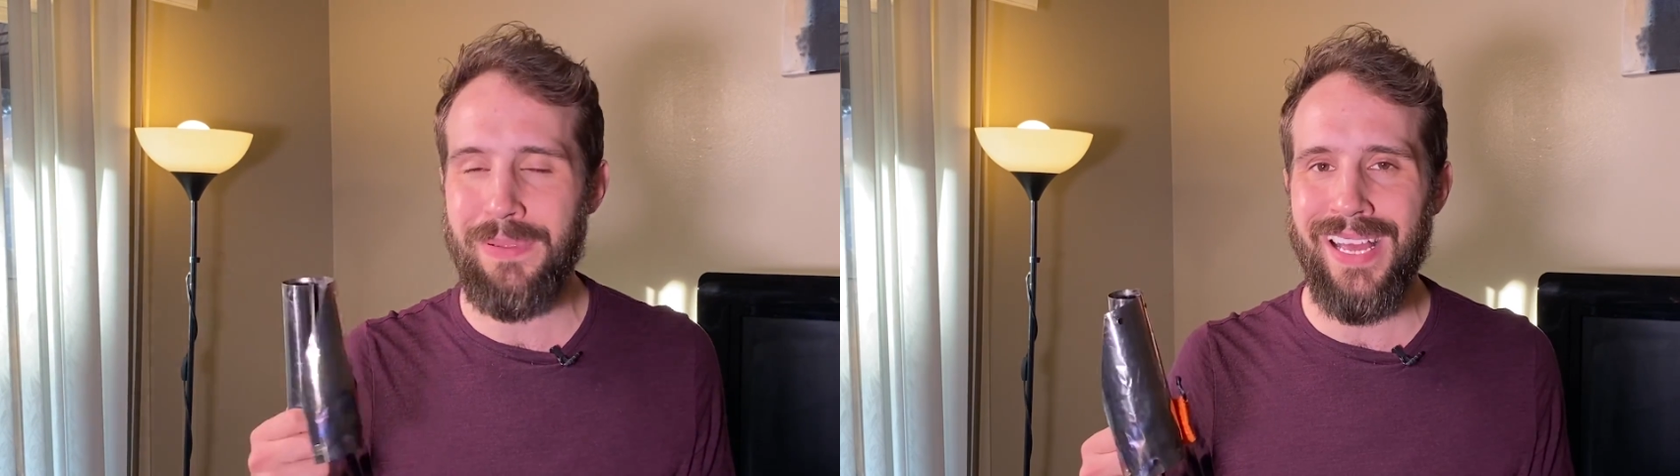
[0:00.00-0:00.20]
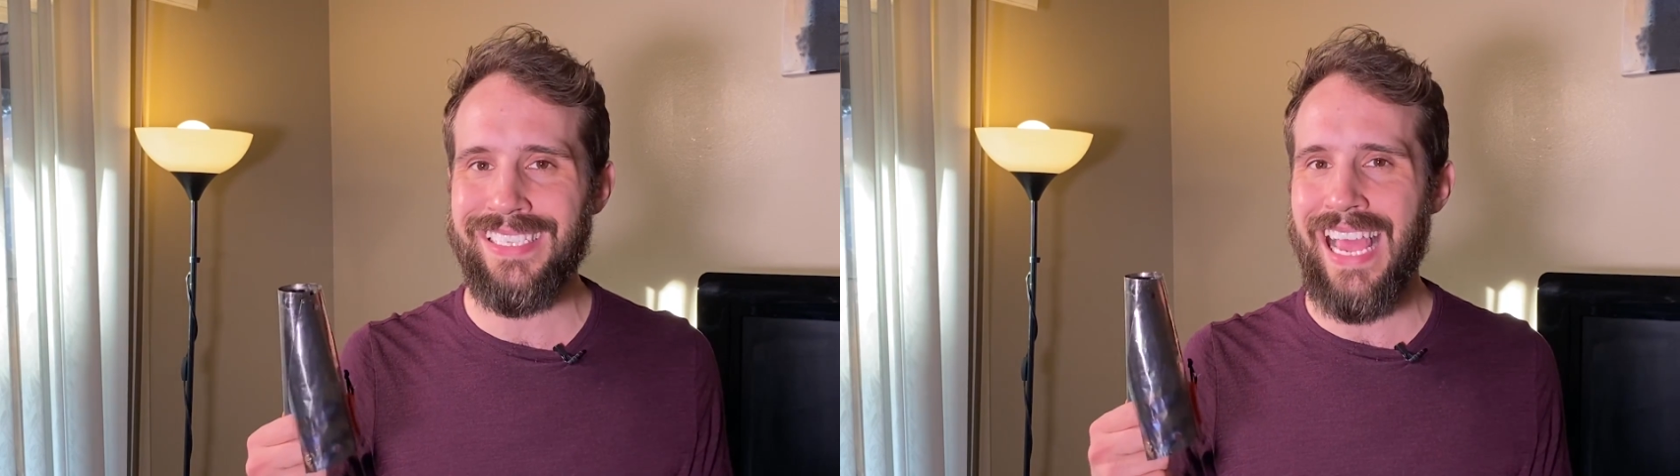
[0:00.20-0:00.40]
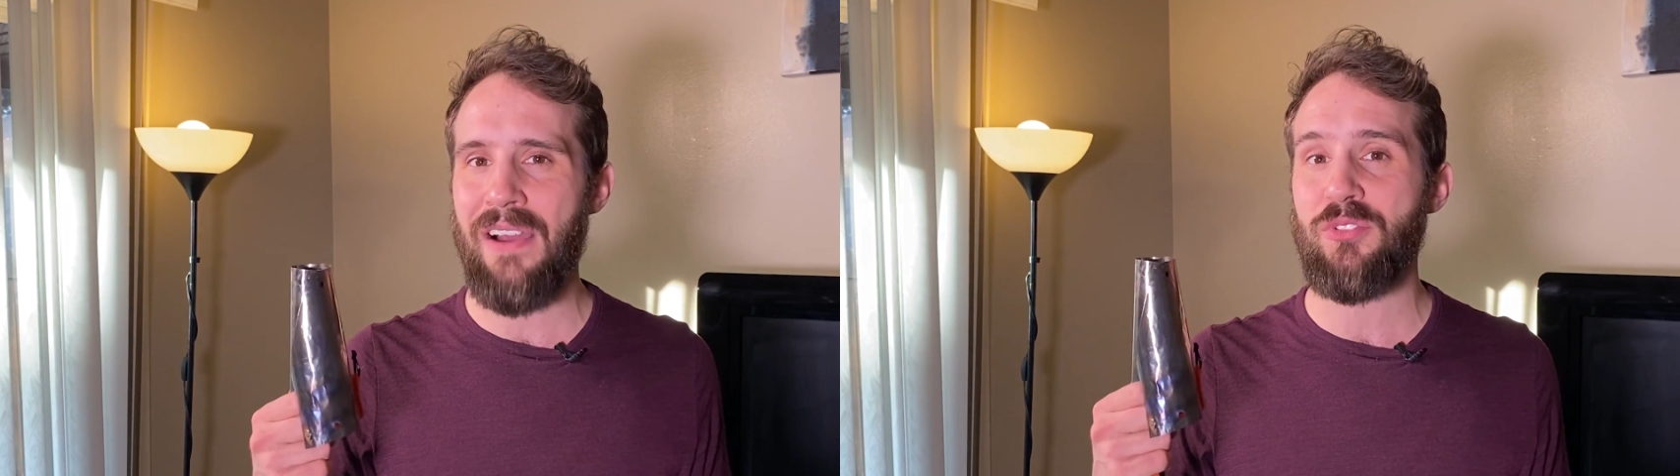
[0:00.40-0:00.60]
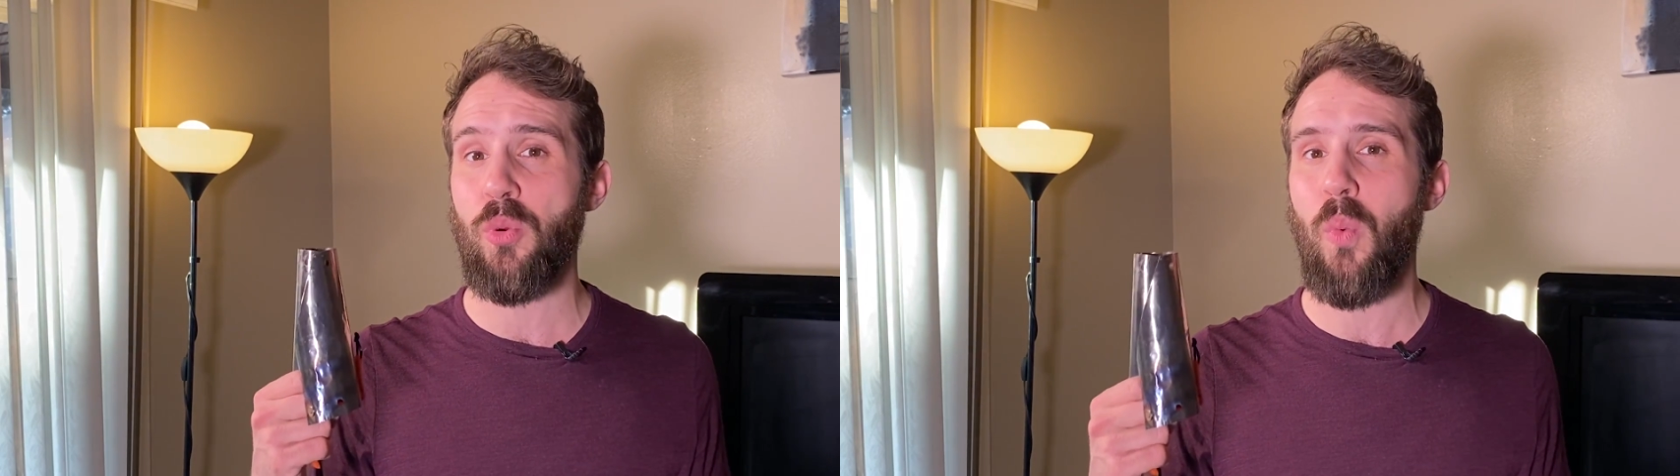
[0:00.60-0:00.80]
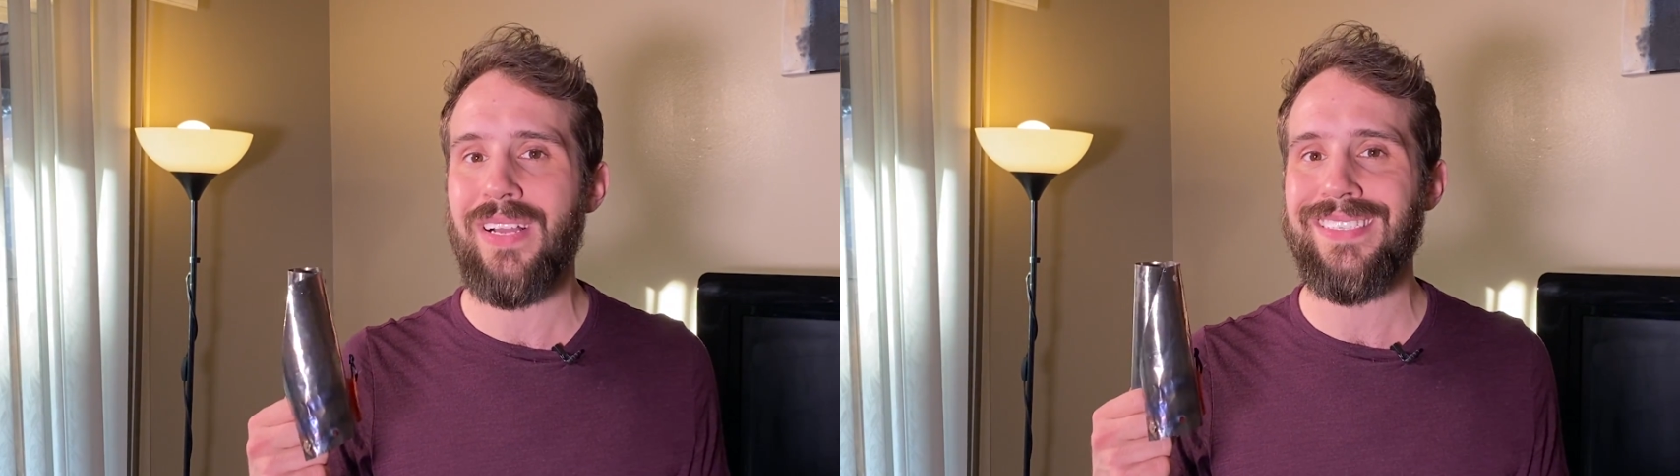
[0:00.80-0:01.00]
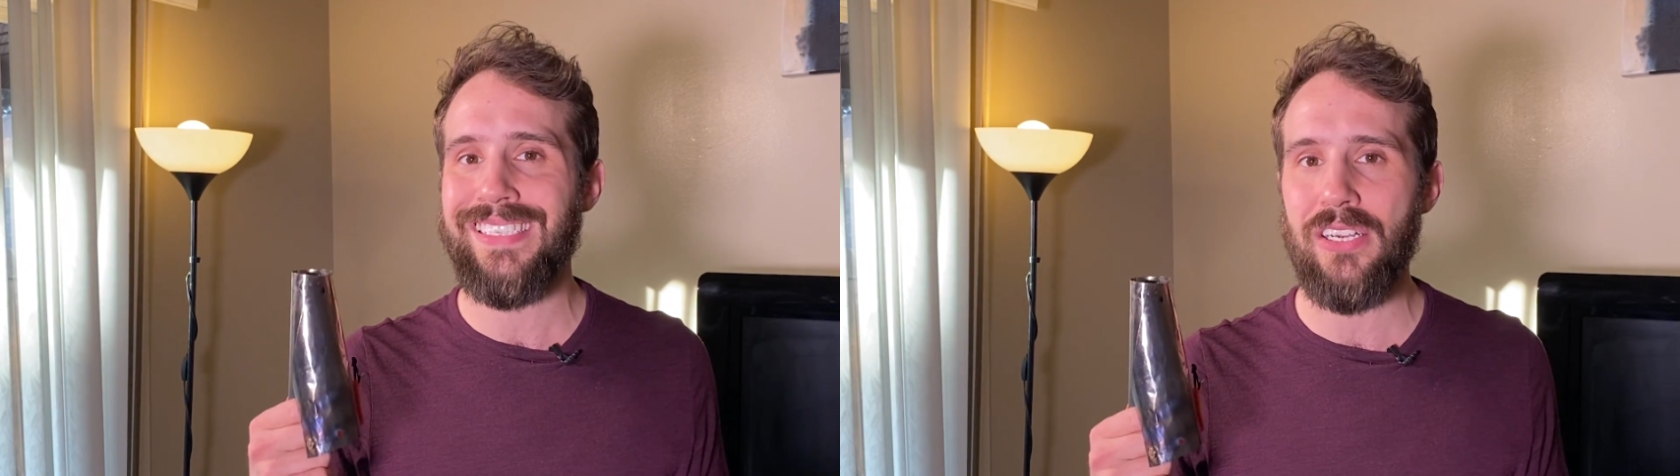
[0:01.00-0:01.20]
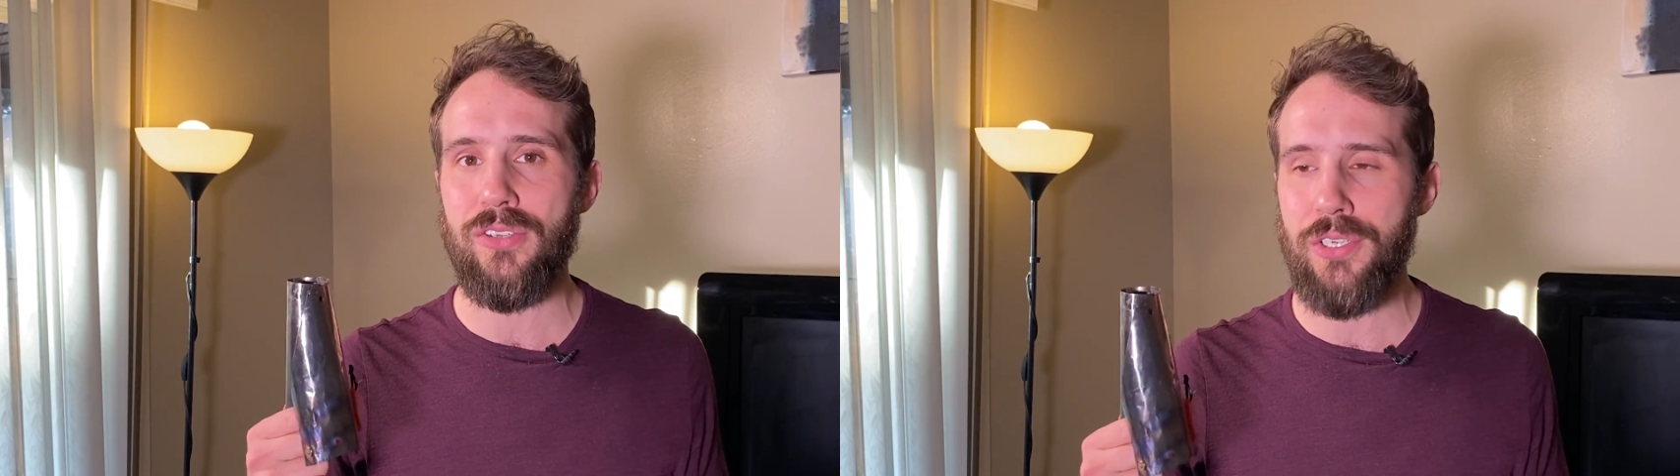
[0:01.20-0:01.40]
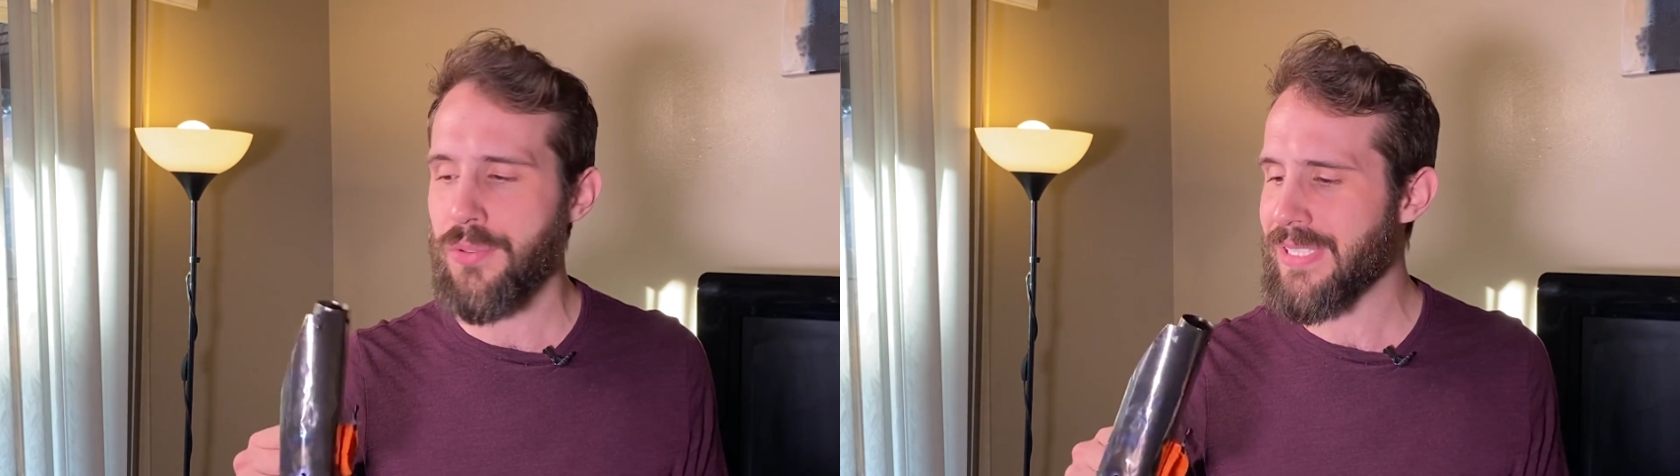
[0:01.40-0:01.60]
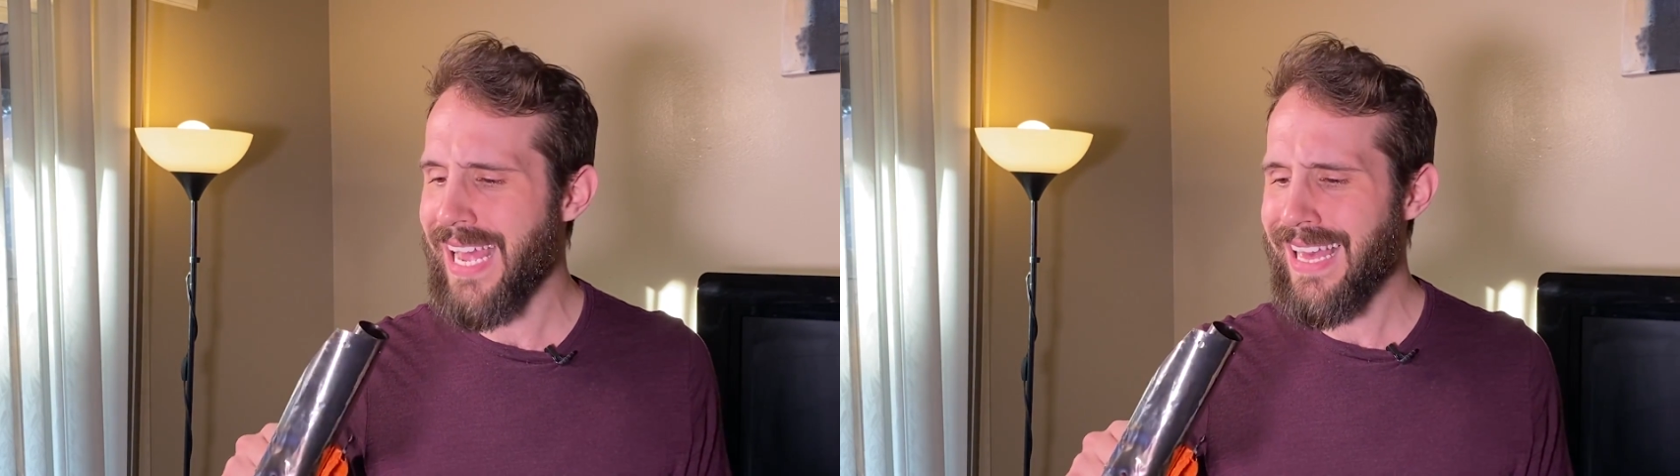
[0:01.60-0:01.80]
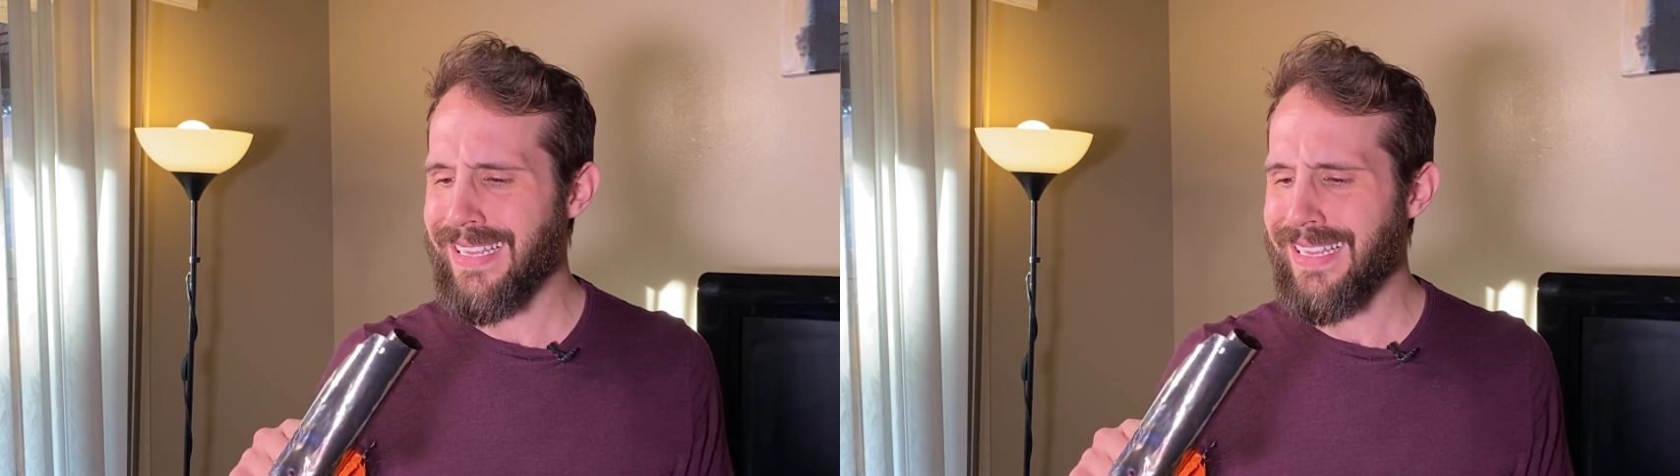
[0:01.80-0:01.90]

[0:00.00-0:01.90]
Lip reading: Plus, after one single use,